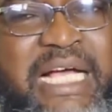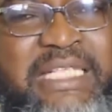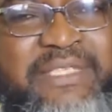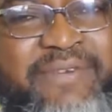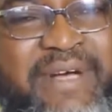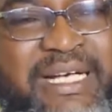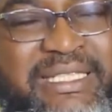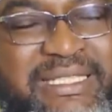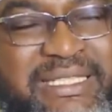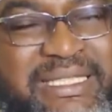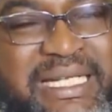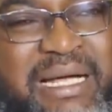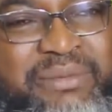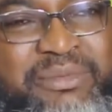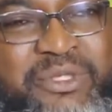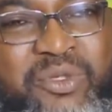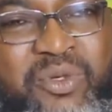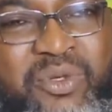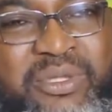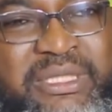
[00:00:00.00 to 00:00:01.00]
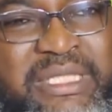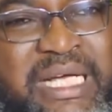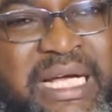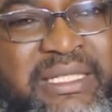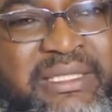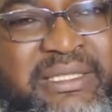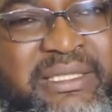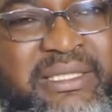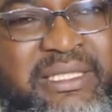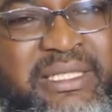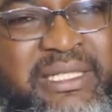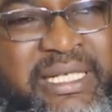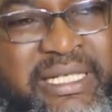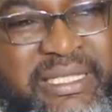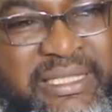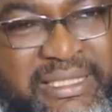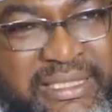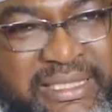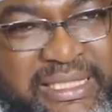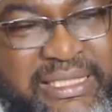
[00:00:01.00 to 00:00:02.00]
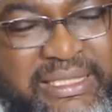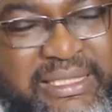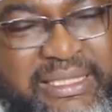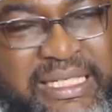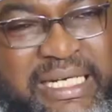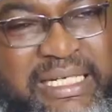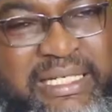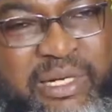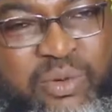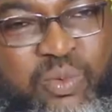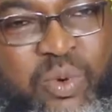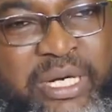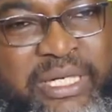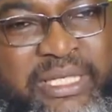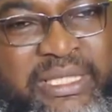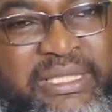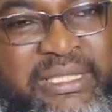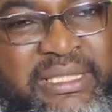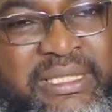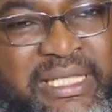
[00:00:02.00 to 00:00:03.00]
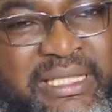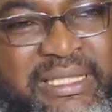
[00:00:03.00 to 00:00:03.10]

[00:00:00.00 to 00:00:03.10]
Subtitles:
As far as Islam is concerned, they still needed a wali,